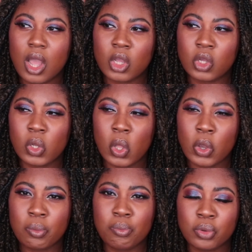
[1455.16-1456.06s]

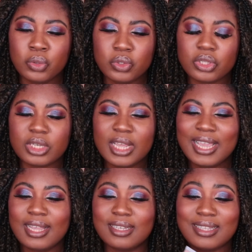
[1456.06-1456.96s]
glow boost.
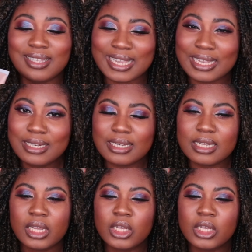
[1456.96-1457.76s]
It's a tint,